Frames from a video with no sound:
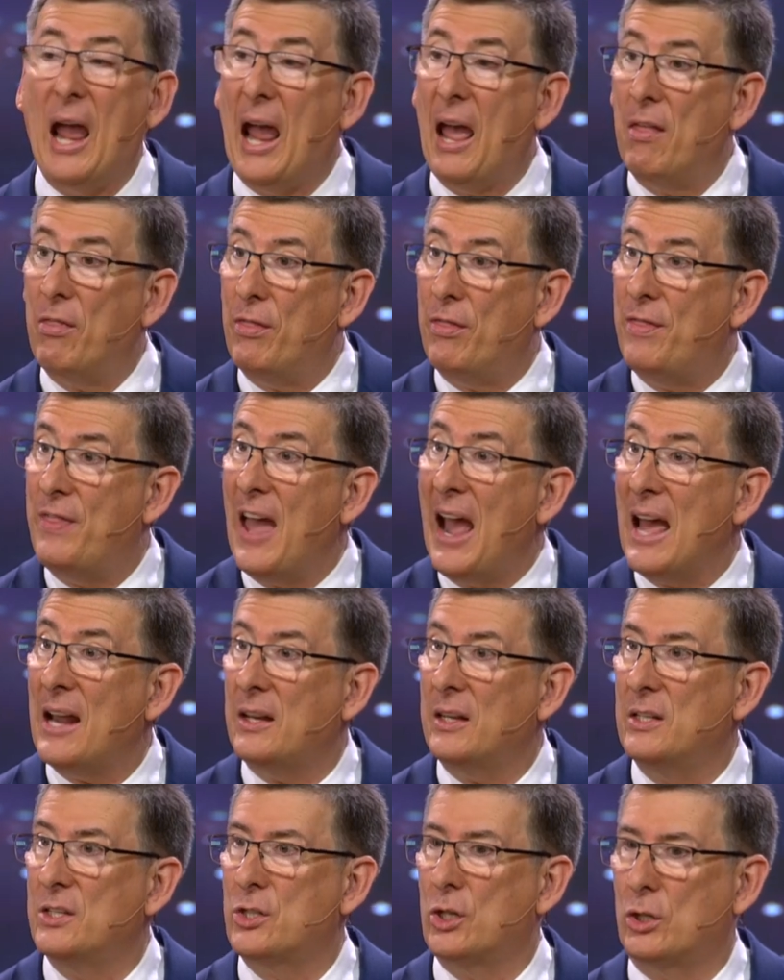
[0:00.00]
And
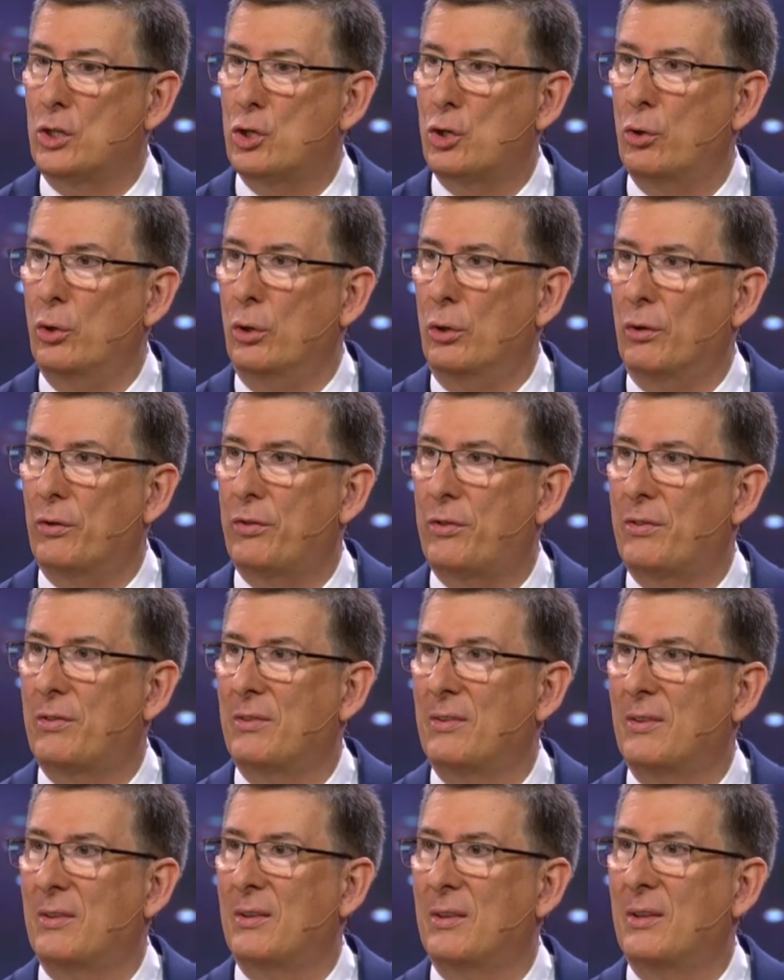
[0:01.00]
that is a truth
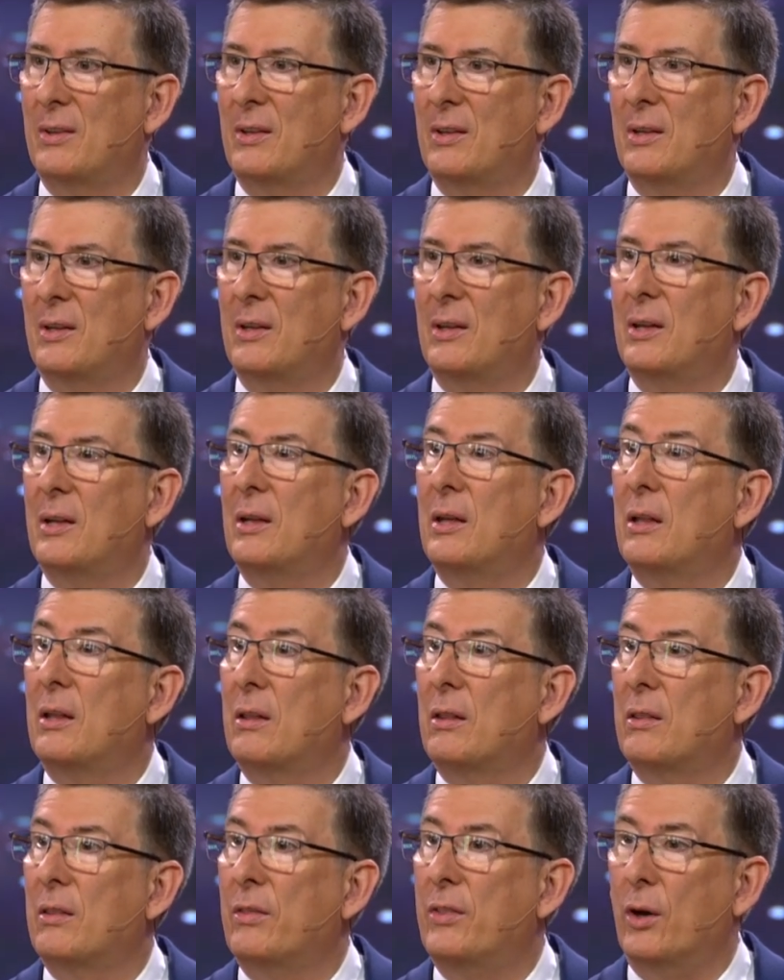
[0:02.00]

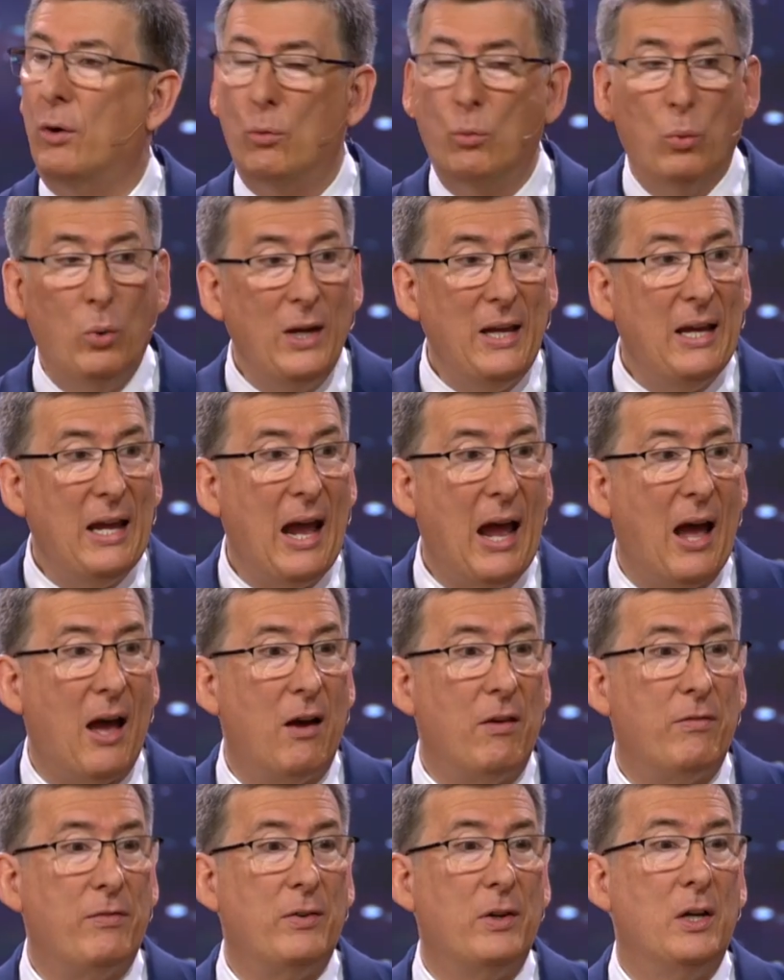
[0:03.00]
that we
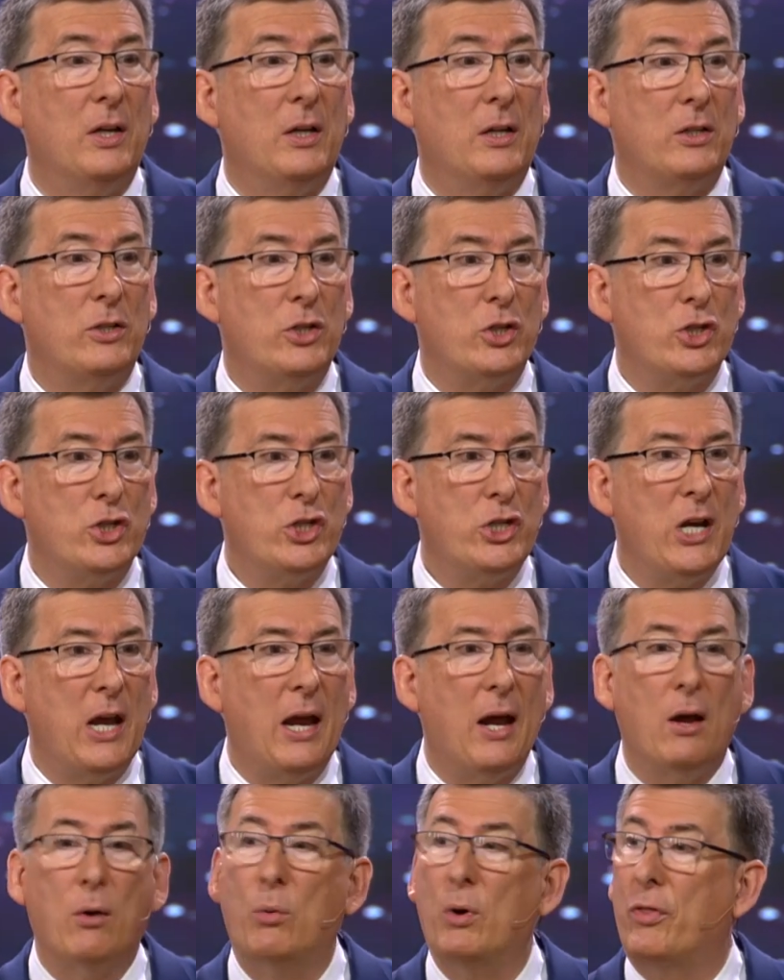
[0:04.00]
have to
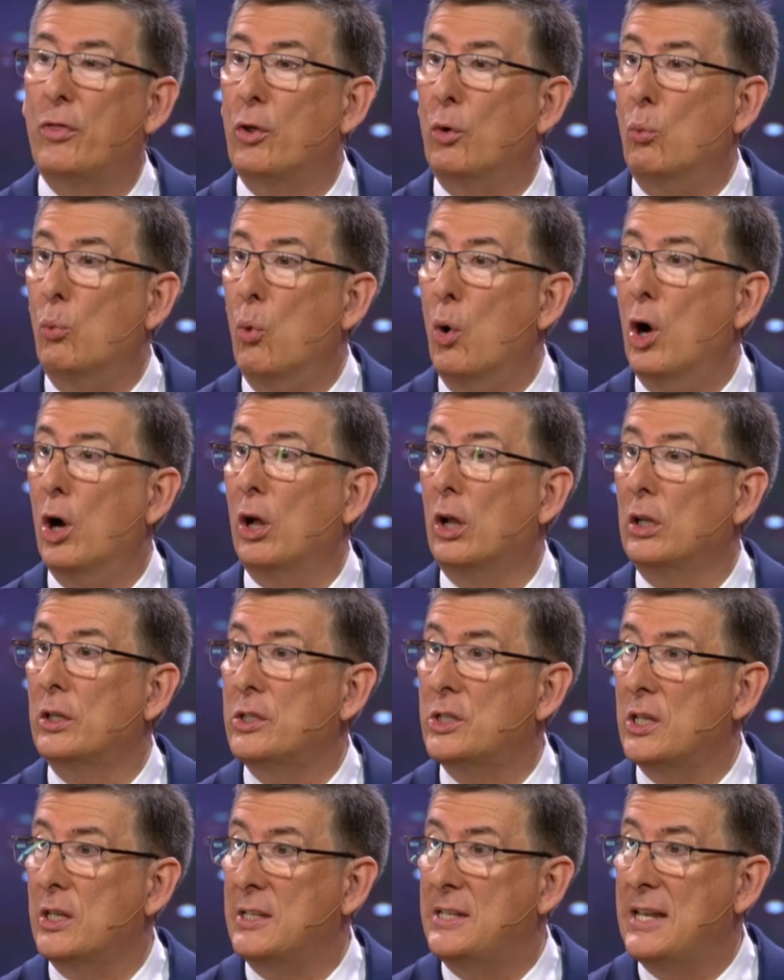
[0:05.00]
share with the
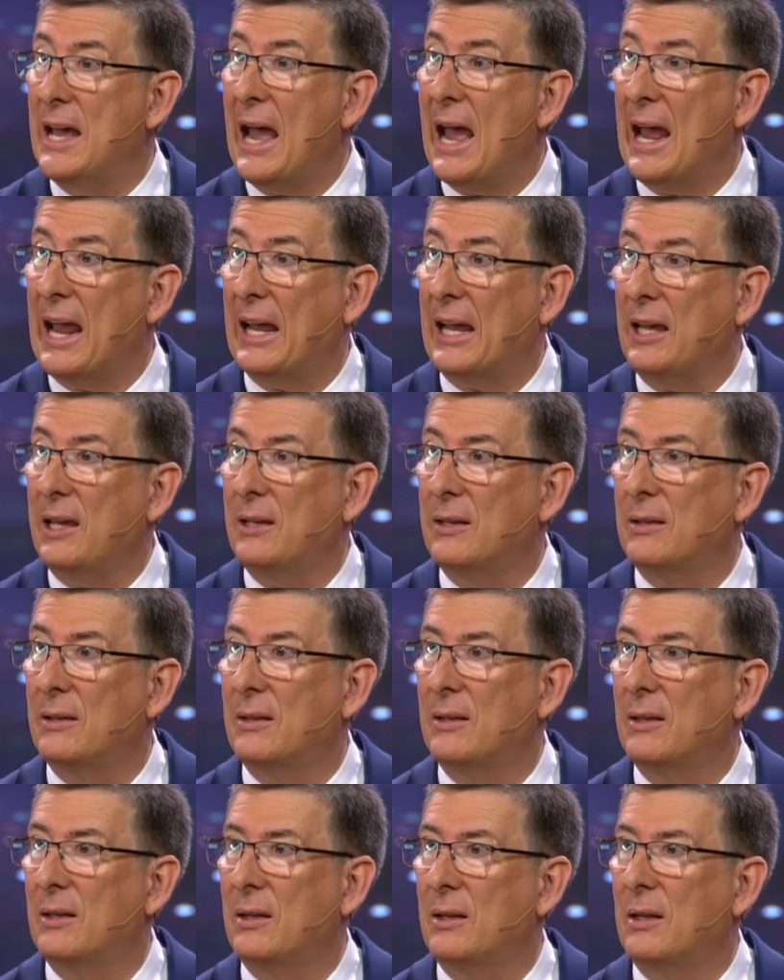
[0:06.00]
world today
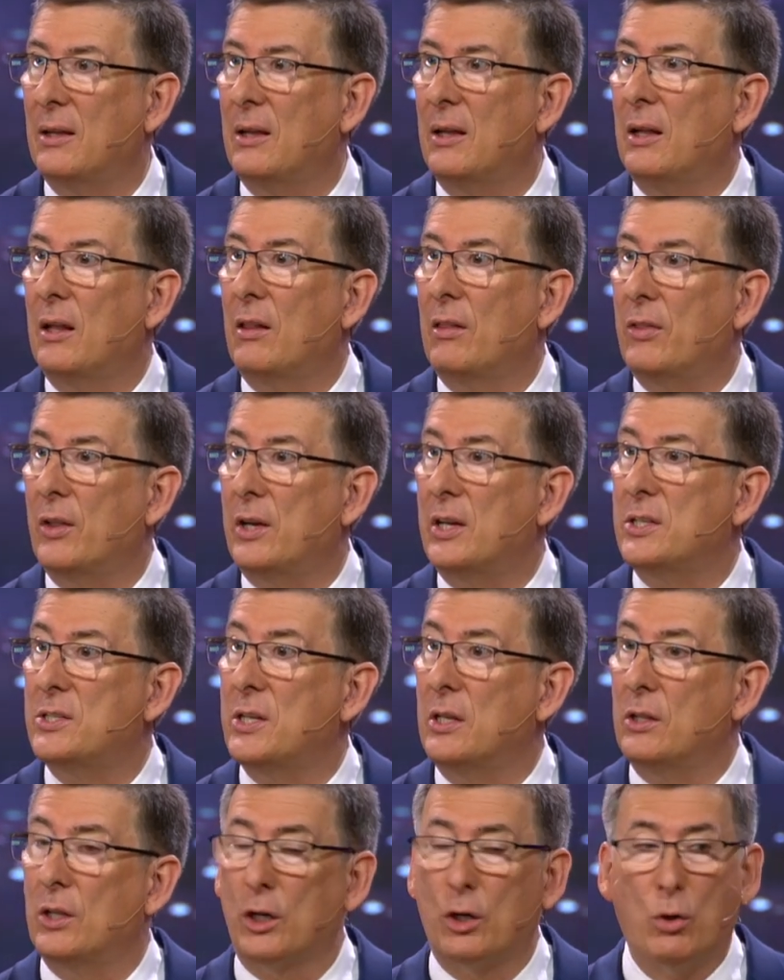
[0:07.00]
that
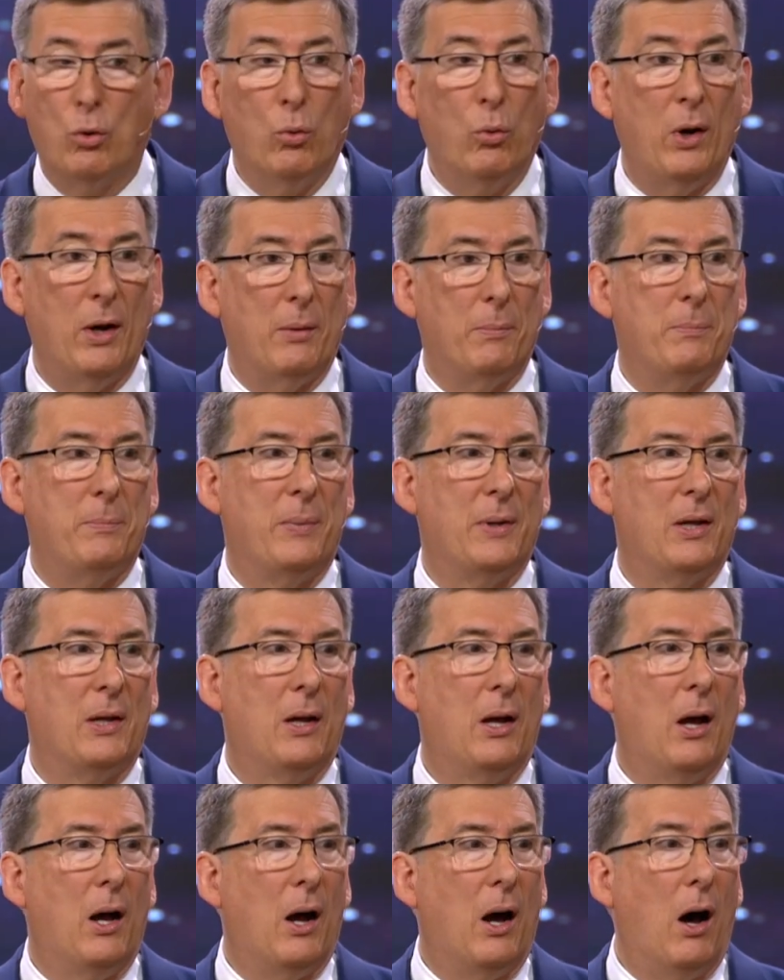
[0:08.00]
is in the grip
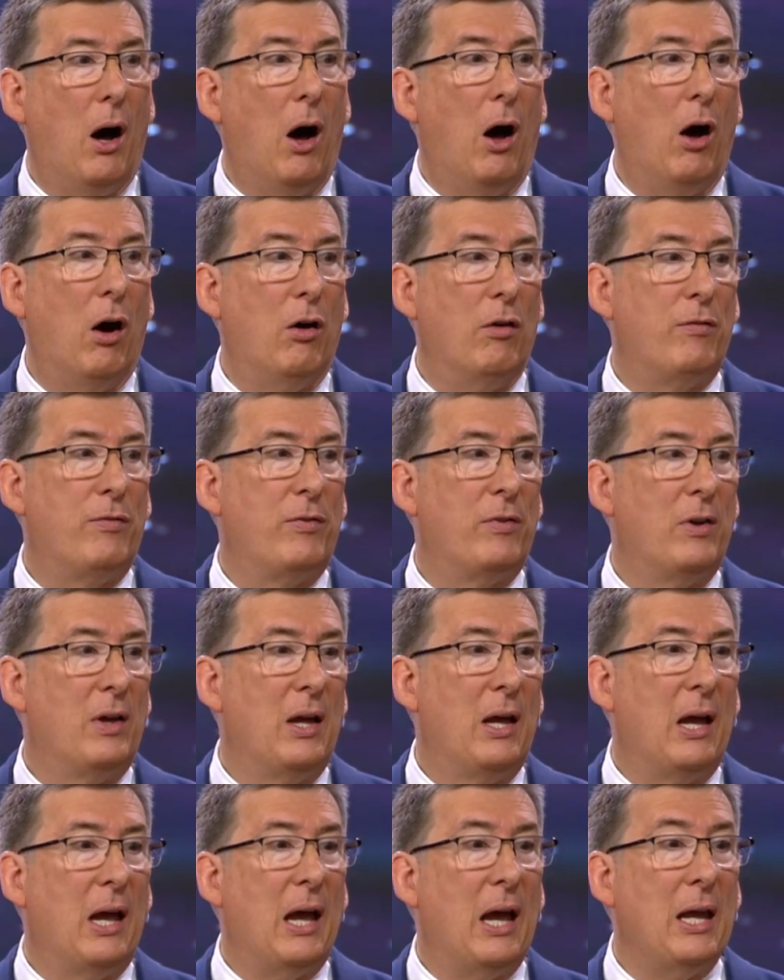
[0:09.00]
of
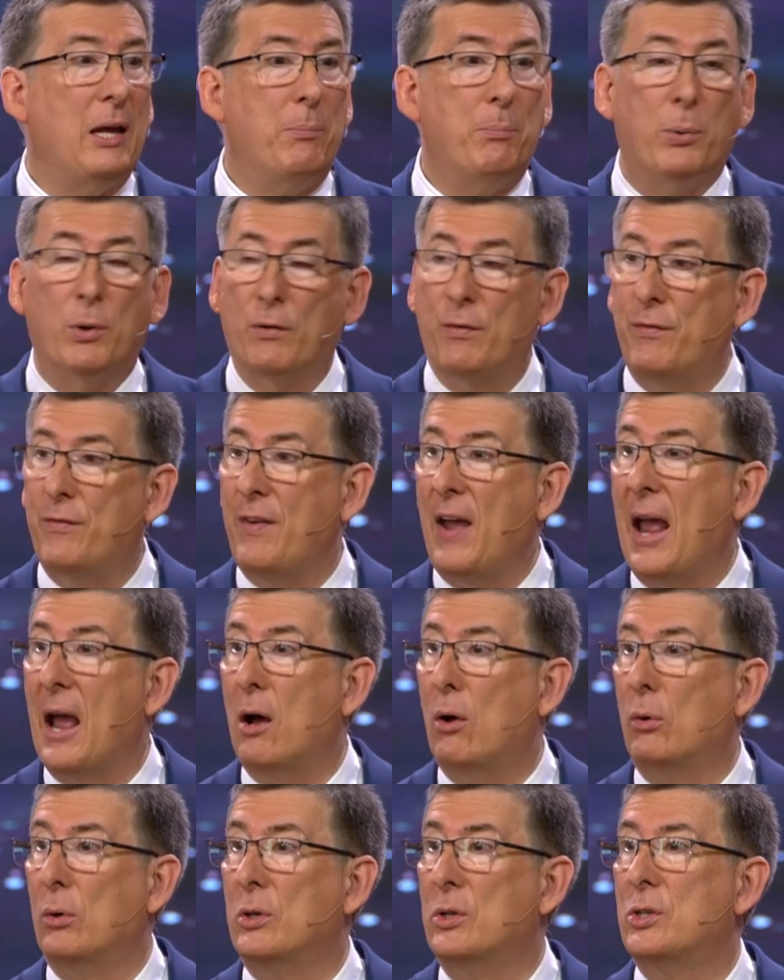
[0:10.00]
a
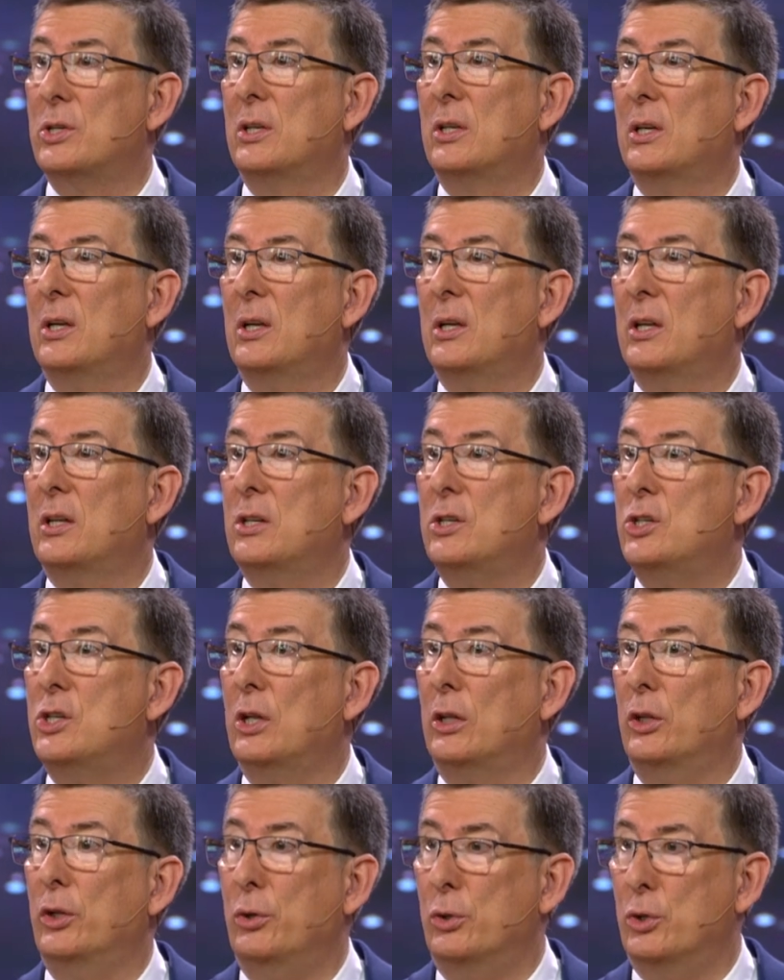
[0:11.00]
profound
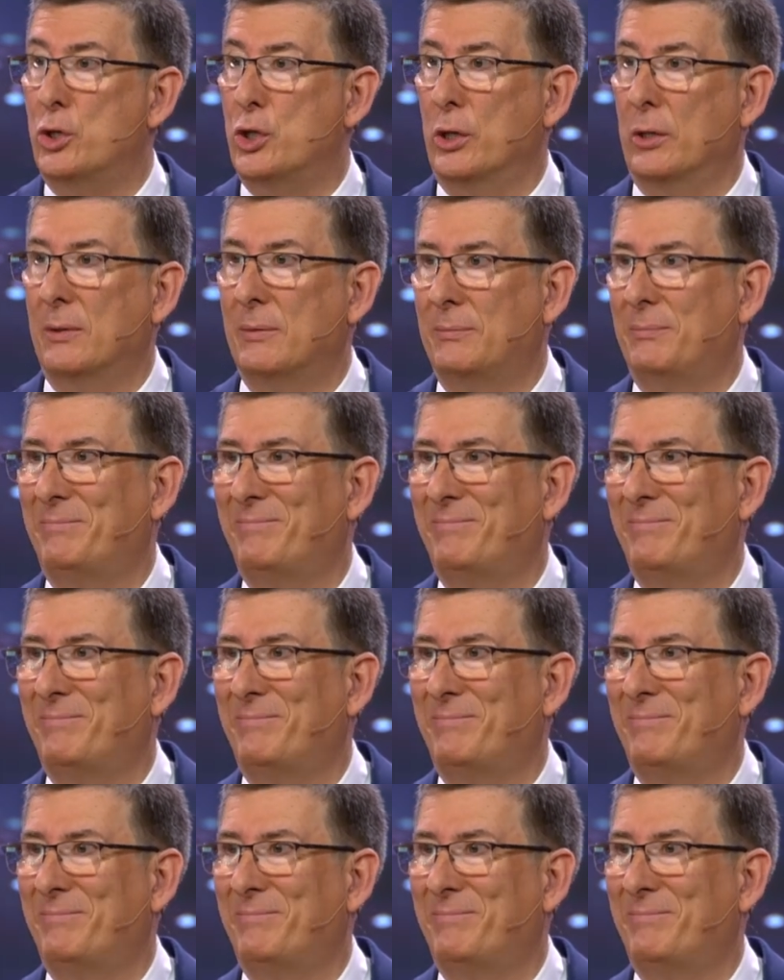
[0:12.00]
delusion.